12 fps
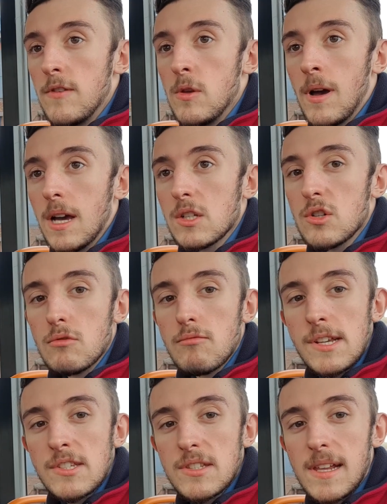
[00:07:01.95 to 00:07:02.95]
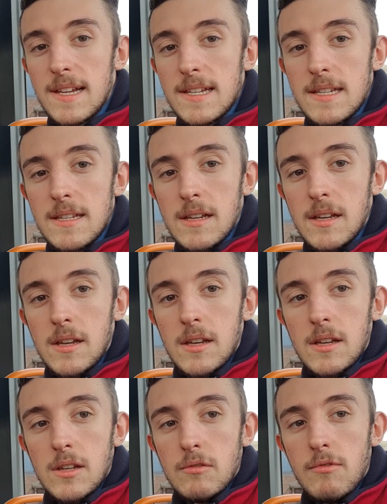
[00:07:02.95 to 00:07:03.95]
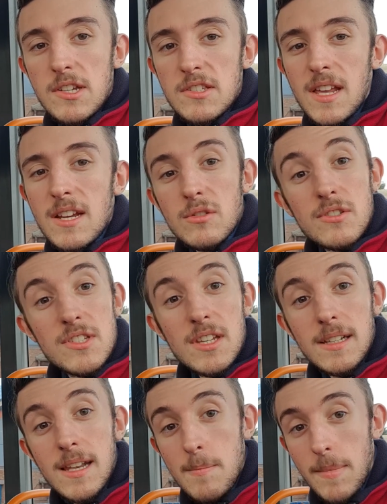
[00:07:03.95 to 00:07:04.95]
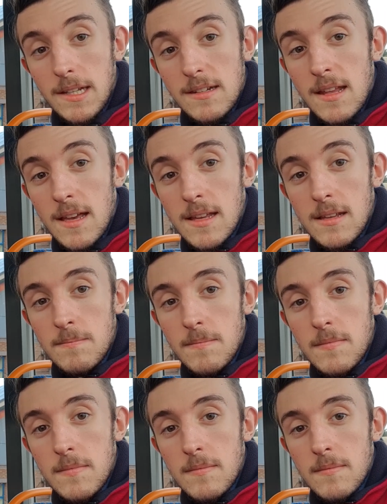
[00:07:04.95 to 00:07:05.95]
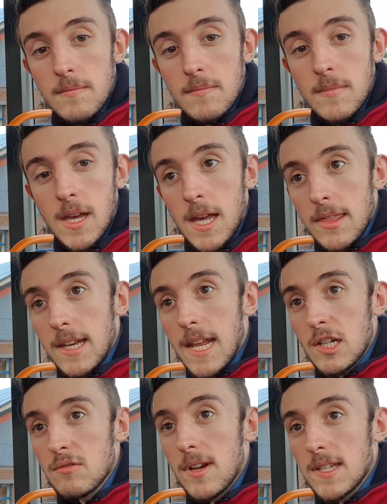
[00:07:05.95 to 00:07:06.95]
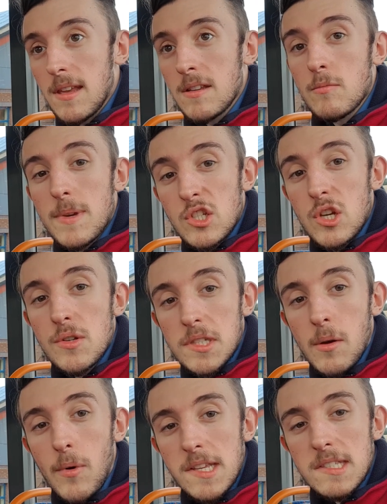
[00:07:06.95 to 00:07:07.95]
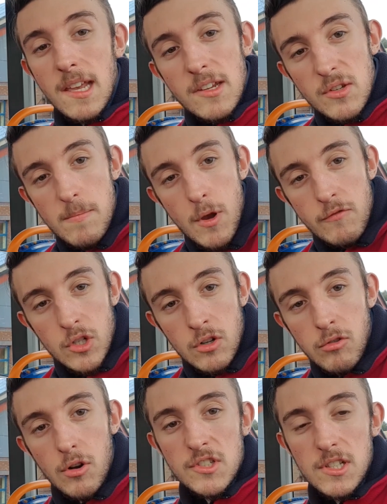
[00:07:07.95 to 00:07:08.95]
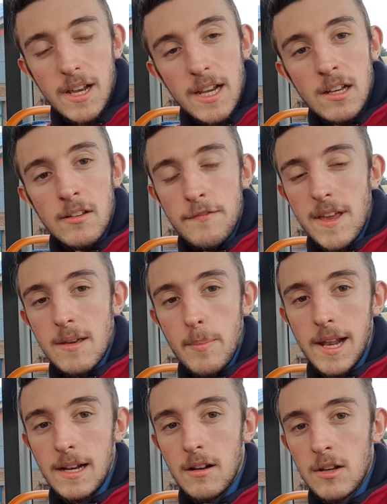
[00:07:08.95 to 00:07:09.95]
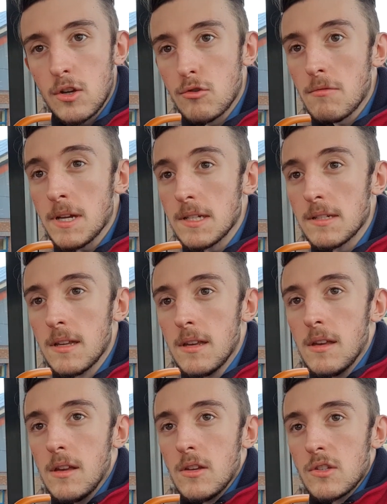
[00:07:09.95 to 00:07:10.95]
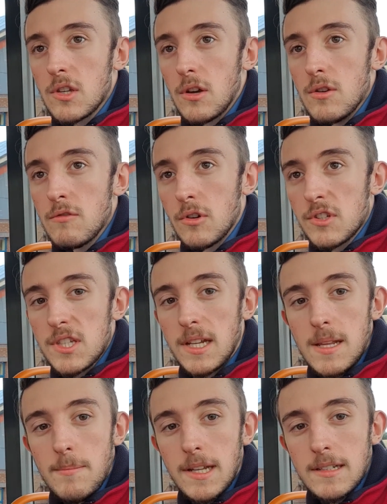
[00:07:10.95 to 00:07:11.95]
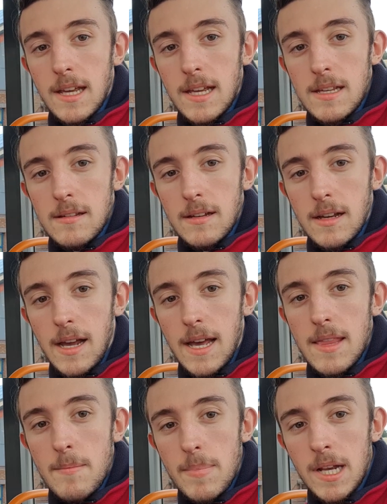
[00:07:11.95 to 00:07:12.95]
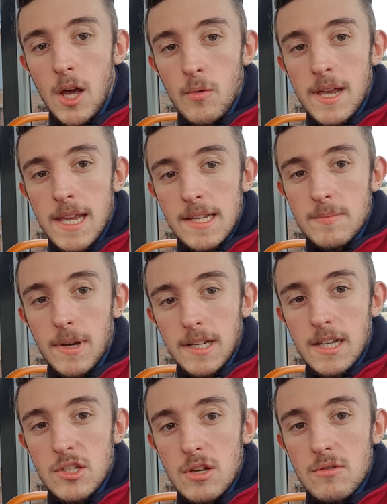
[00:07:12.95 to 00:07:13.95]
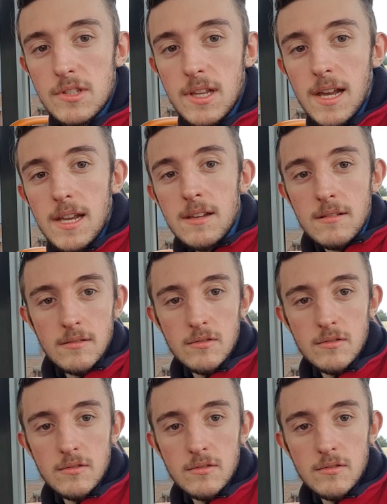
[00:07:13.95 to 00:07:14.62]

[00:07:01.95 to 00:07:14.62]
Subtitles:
you had your rest days on Sunday, Monday, the next rest days will be Tuesday, Wednesday. So it moves across. Think about it like a grid. So you've got Sunday, Monday, and then below it is Monday, Tuesday.